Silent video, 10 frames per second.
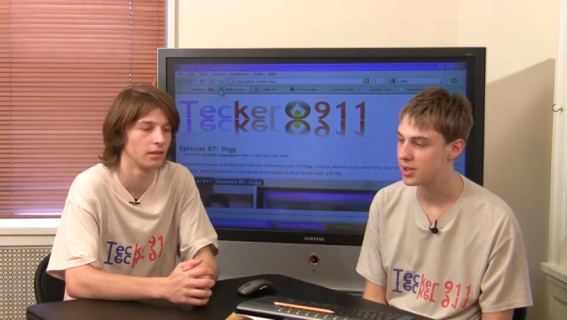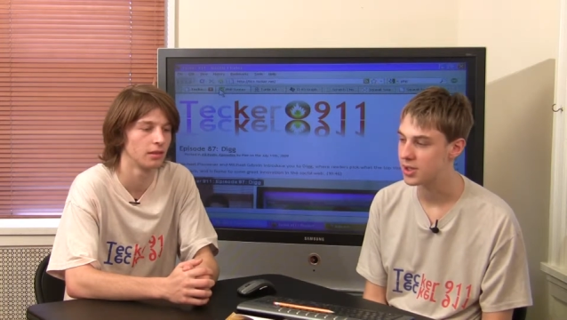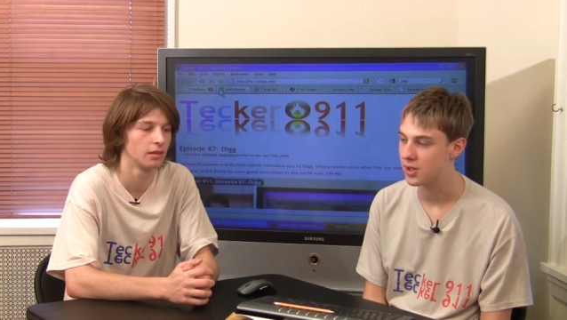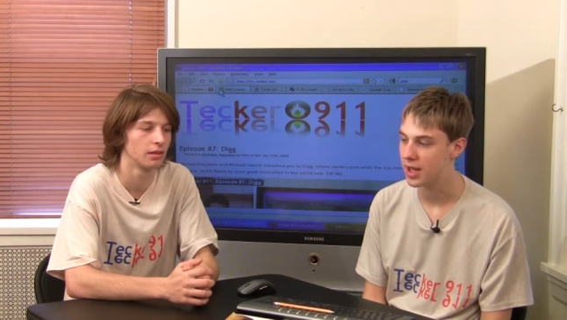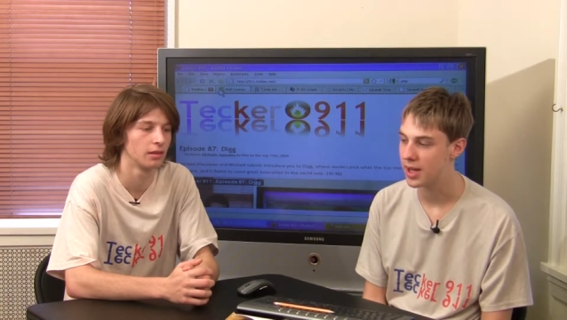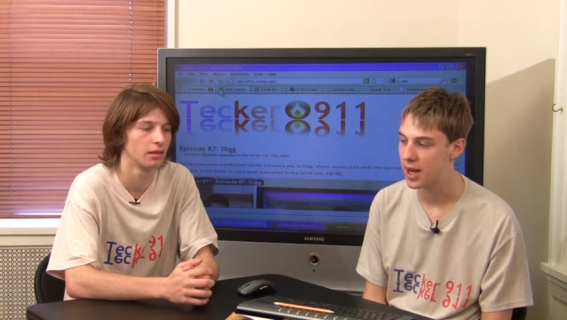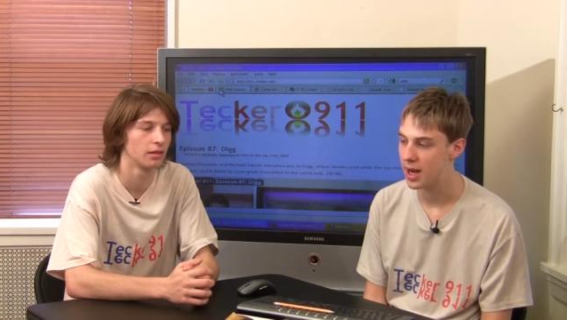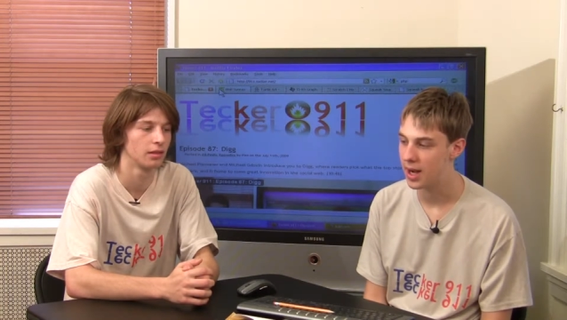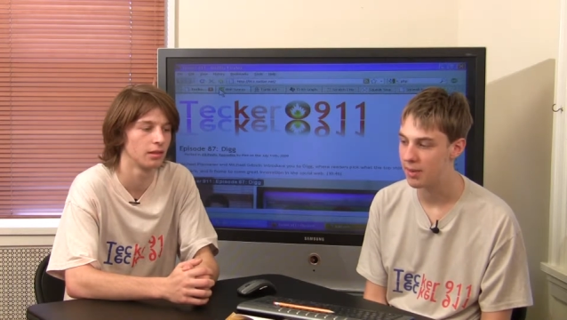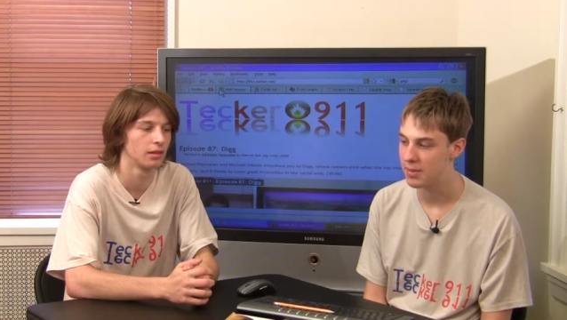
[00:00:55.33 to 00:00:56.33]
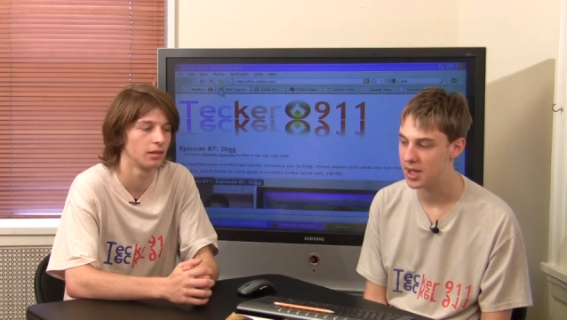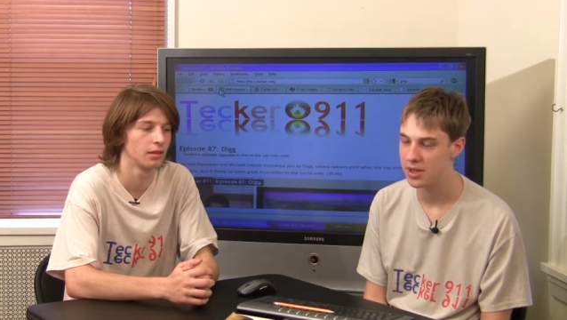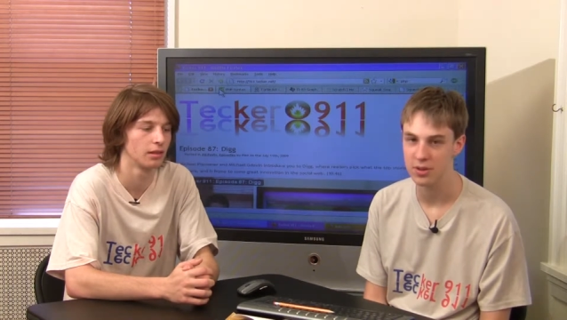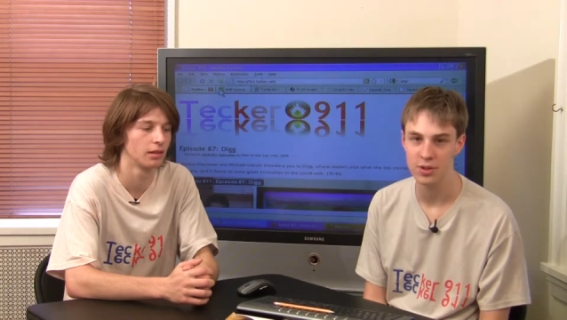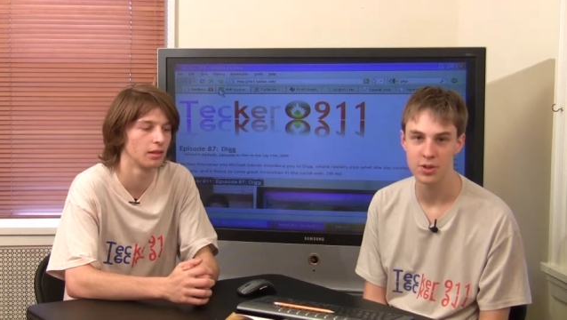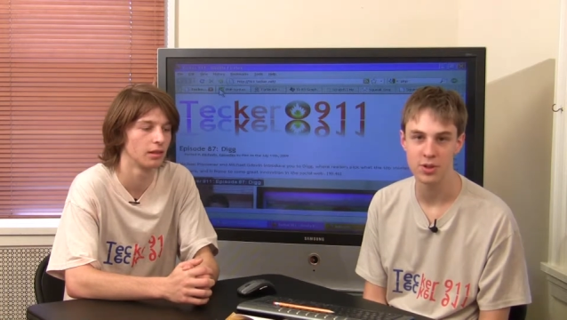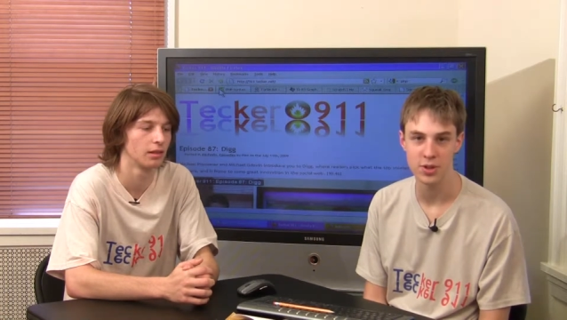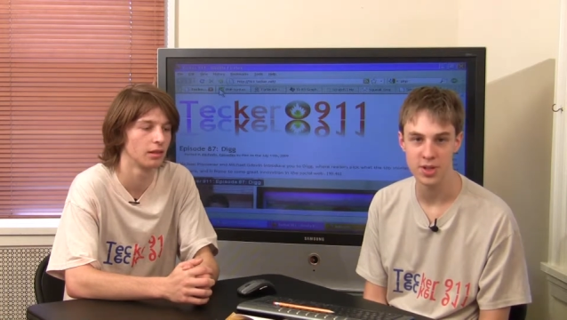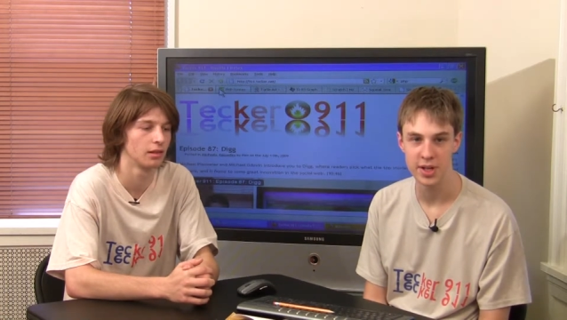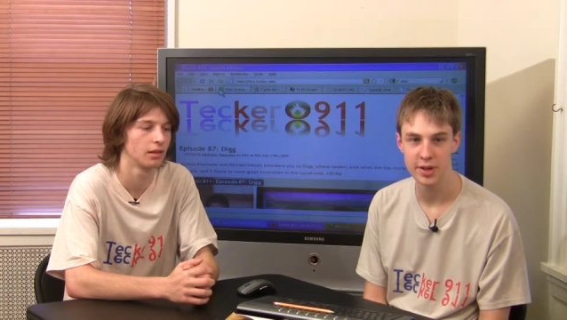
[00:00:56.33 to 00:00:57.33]
Speaker 1: because you can make your little
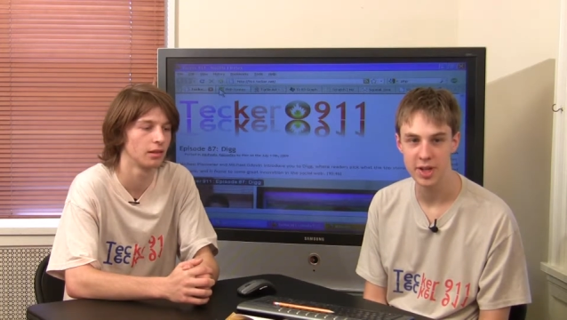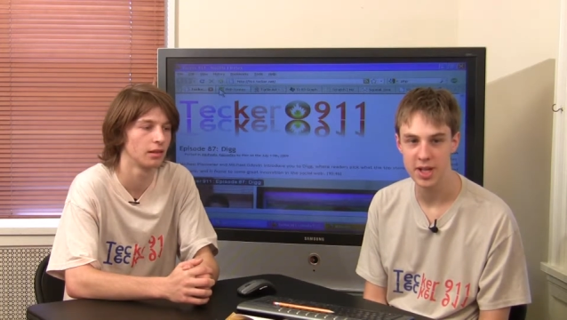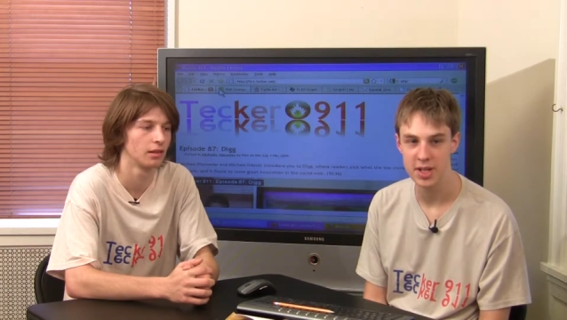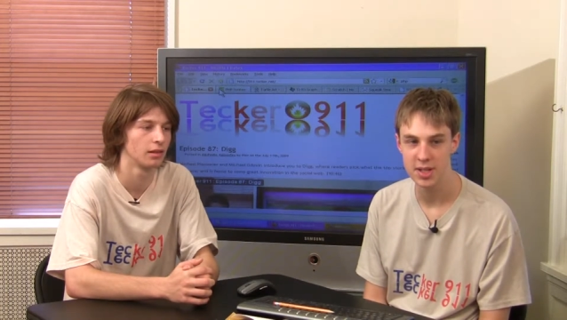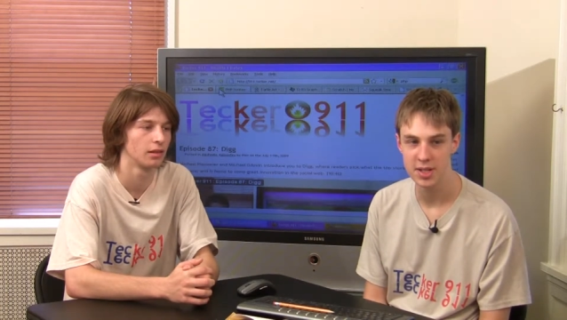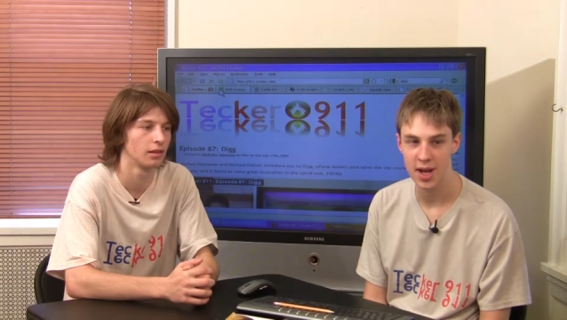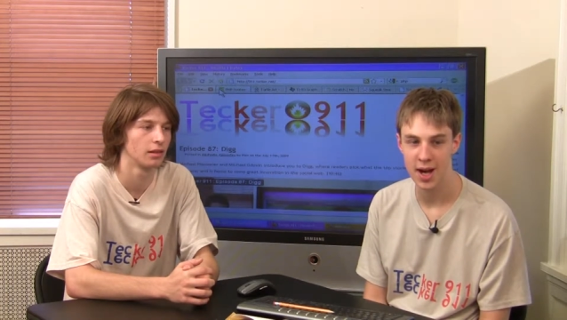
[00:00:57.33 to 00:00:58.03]
utilities.